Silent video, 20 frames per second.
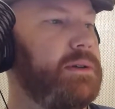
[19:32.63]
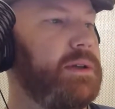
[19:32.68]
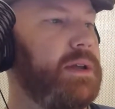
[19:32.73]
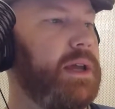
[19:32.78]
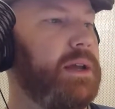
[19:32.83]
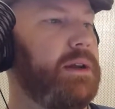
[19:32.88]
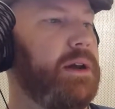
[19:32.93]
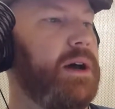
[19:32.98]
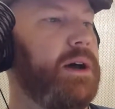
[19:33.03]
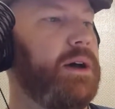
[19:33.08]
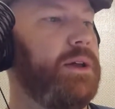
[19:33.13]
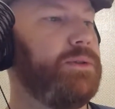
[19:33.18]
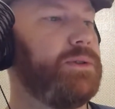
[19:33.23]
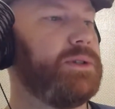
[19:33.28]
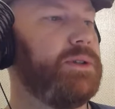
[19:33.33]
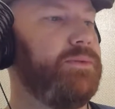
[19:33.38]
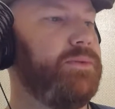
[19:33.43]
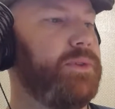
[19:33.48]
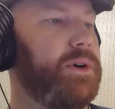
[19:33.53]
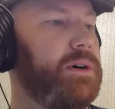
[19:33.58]
and others
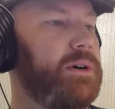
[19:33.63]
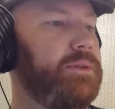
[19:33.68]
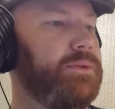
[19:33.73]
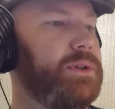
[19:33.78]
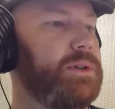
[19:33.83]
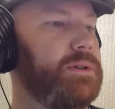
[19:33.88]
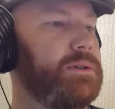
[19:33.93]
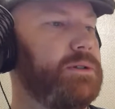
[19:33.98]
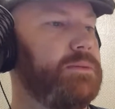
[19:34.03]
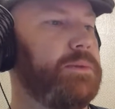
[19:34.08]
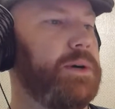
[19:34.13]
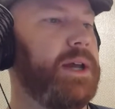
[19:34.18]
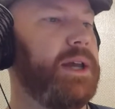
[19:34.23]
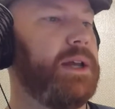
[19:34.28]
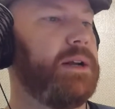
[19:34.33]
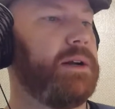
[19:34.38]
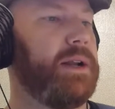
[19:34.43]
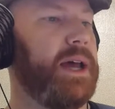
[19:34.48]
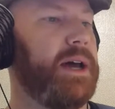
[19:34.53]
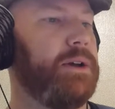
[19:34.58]
involved to plan
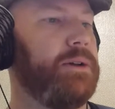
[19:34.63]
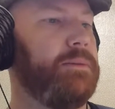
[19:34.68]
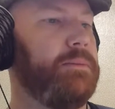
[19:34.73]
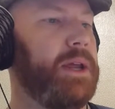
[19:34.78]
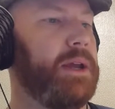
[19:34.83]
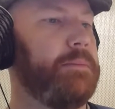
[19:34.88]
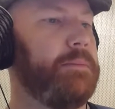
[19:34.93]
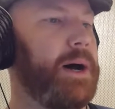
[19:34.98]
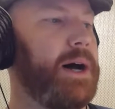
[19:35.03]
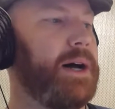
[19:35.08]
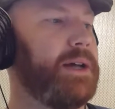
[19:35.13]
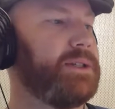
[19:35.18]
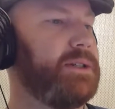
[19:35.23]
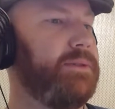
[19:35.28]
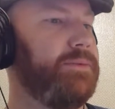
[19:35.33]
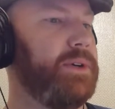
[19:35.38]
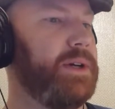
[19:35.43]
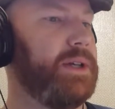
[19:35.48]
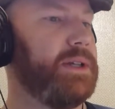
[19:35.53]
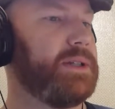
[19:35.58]
on how to make
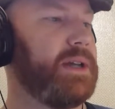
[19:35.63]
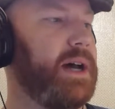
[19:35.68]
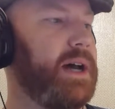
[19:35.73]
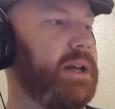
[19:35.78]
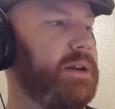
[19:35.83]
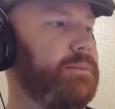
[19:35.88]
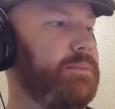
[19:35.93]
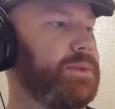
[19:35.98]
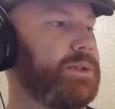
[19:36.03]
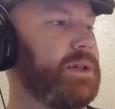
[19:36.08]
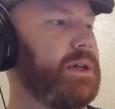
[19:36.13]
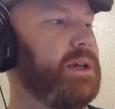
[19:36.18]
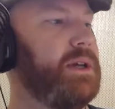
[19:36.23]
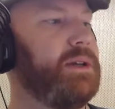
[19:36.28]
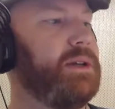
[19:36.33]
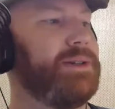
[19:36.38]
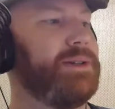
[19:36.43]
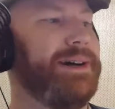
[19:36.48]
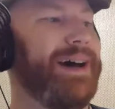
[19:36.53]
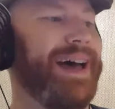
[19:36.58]
positive list items
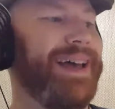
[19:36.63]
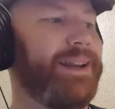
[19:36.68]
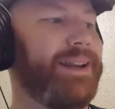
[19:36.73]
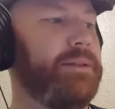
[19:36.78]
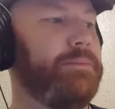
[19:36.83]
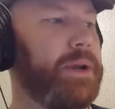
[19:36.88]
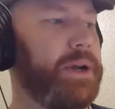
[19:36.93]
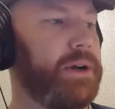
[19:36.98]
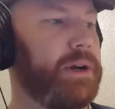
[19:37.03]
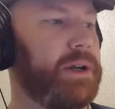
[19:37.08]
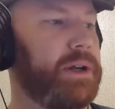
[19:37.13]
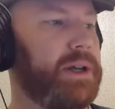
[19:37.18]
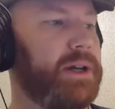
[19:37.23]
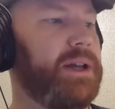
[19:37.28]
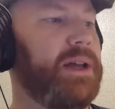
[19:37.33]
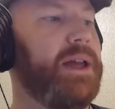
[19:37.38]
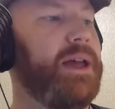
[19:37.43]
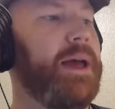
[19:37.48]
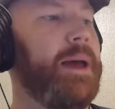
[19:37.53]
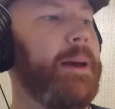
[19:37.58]
to Latin America
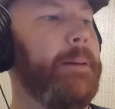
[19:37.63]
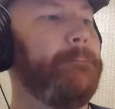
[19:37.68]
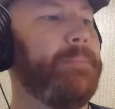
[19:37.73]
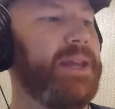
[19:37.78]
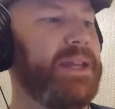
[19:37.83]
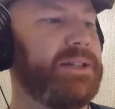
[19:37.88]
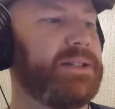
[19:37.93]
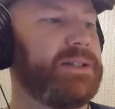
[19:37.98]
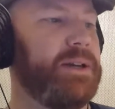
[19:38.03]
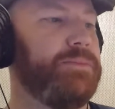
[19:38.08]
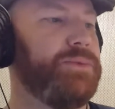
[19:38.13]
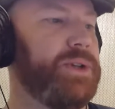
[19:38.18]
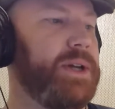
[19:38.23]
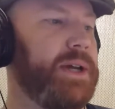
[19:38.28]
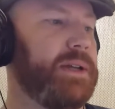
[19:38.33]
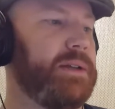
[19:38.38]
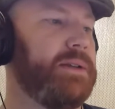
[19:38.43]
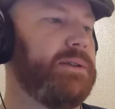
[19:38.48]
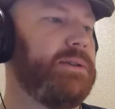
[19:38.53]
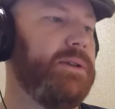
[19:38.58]
be
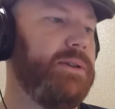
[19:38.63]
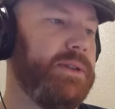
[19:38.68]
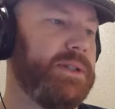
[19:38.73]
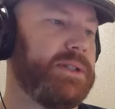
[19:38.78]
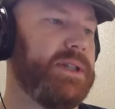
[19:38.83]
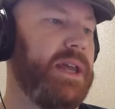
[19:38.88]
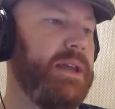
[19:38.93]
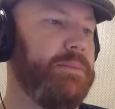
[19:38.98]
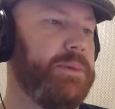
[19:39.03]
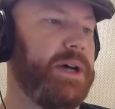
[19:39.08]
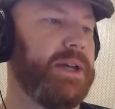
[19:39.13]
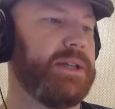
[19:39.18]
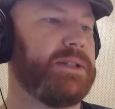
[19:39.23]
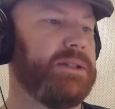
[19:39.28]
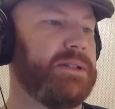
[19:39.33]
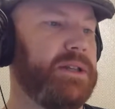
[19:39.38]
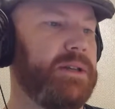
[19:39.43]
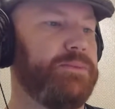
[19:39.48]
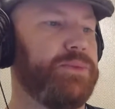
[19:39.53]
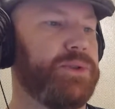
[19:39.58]
subject to the same
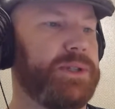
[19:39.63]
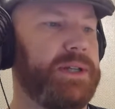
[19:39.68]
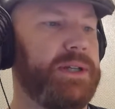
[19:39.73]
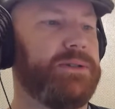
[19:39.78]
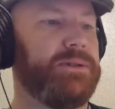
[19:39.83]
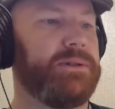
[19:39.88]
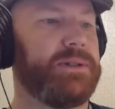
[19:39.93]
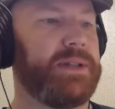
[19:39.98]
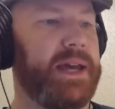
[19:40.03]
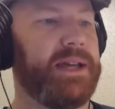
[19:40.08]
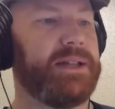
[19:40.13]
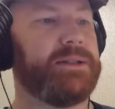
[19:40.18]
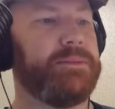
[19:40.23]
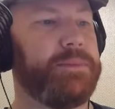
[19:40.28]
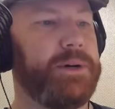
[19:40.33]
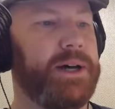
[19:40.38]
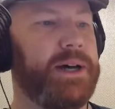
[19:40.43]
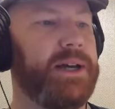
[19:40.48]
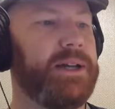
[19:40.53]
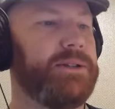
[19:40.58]
licensing procedures as
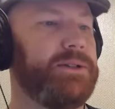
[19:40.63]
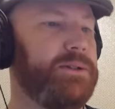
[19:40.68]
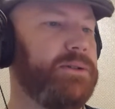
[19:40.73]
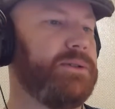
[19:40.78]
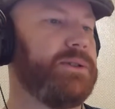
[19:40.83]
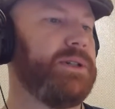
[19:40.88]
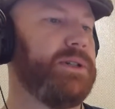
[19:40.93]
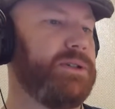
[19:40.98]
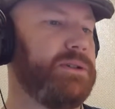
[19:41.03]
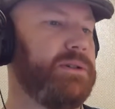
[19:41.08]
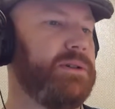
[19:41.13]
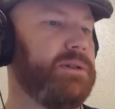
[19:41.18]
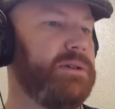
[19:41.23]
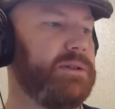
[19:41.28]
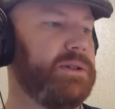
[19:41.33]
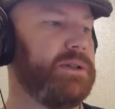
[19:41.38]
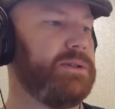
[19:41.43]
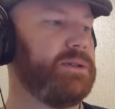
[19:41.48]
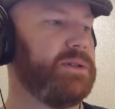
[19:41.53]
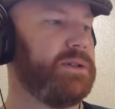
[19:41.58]
applied to such
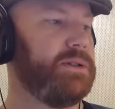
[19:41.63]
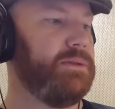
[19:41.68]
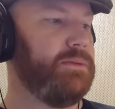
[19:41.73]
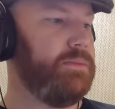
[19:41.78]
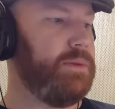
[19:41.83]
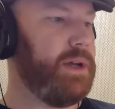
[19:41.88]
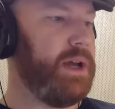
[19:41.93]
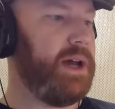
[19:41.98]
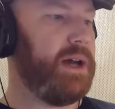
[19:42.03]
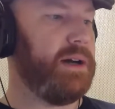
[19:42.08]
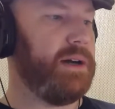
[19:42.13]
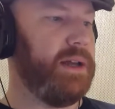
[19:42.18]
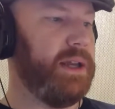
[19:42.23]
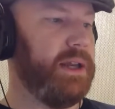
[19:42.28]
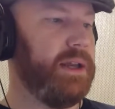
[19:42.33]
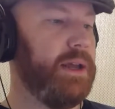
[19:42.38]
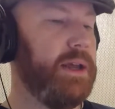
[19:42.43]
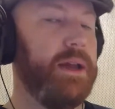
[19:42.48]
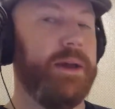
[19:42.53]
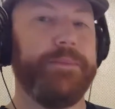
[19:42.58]
golly.
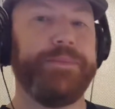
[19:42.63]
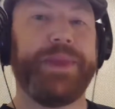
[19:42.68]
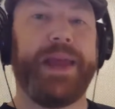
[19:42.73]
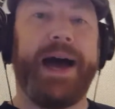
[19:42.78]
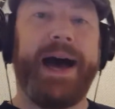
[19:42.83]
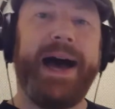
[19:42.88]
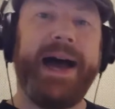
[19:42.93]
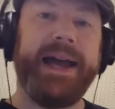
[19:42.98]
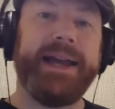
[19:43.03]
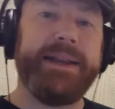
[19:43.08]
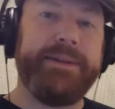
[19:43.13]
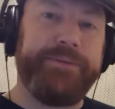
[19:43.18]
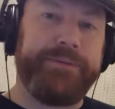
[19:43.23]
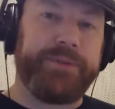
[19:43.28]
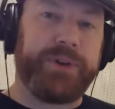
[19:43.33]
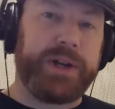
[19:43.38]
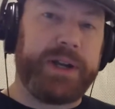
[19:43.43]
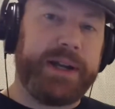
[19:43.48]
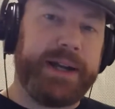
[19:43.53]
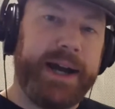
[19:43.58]
I
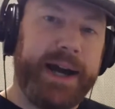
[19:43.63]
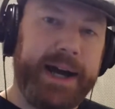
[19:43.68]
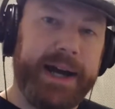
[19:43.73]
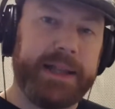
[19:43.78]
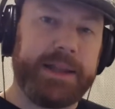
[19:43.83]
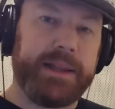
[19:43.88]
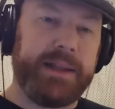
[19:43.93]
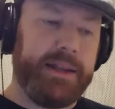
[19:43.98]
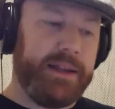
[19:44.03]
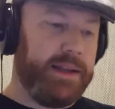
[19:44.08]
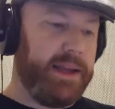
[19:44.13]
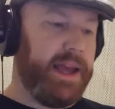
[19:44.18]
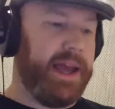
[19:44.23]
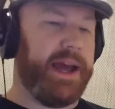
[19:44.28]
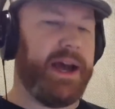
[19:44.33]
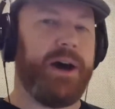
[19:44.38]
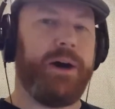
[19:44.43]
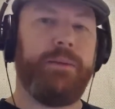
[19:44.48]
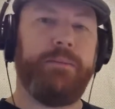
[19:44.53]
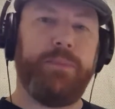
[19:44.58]
forgot
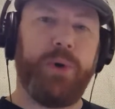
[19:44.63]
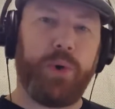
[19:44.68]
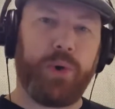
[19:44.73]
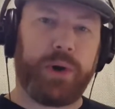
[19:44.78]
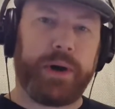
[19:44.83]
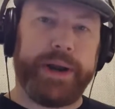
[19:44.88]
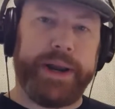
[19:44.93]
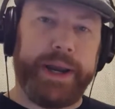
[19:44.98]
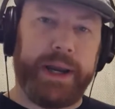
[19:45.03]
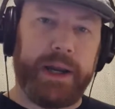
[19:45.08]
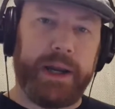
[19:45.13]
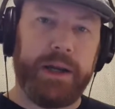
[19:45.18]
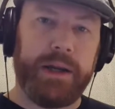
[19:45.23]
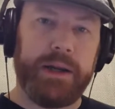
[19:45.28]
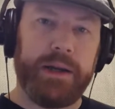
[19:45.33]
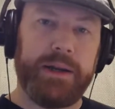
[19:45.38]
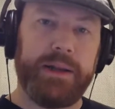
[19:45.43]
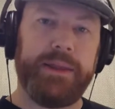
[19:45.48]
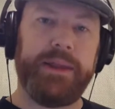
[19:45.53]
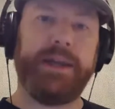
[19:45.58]
how boring
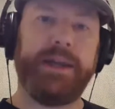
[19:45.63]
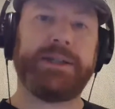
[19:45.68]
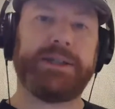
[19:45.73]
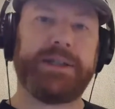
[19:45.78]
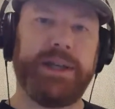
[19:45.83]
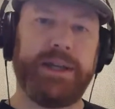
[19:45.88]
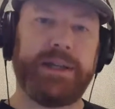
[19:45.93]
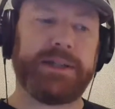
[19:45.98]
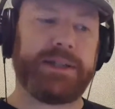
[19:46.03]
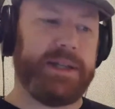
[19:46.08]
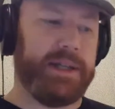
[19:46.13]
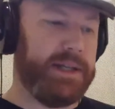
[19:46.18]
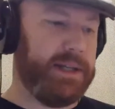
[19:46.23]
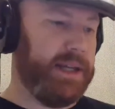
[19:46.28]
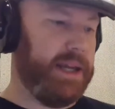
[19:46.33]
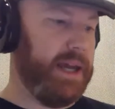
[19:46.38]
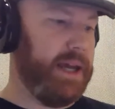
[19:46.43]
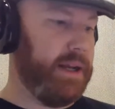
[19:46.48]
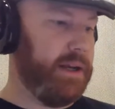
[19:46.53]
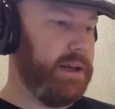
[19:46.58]
these things can
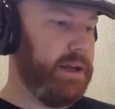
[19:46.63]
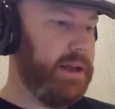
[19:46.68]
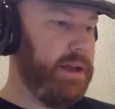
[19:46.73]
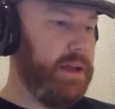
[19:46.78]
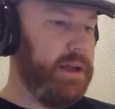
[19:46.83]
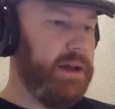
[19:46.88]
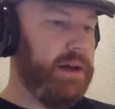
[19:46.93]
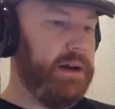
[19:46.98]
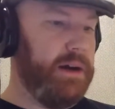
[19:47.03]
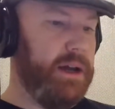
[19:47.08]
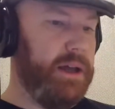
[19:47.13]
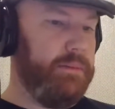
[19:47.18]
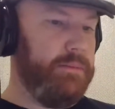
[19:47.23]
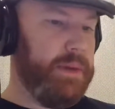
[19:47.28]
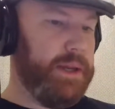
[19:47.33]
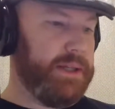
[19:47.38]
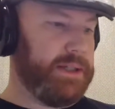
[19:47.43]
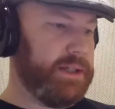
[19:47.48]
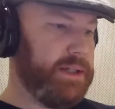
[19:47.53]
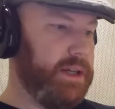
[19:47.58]
get. Let
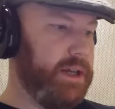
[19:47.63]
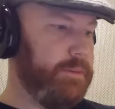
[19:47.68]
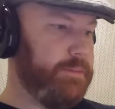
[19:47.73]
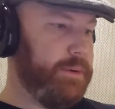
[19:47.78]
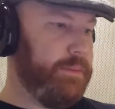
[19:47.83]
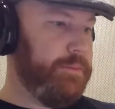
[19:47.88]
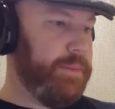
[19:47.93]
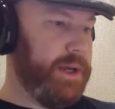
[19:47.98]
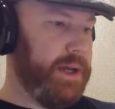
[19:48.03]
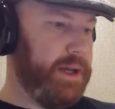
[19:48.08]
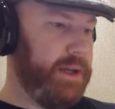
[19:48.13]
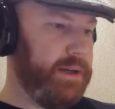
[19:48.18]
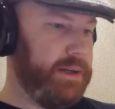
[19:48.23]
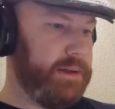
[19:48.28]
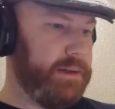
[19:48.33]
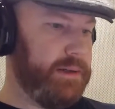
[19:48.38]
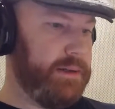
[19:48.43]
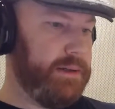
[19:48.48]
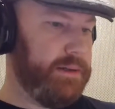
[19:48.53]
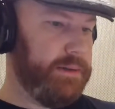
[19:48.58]
me skip a bit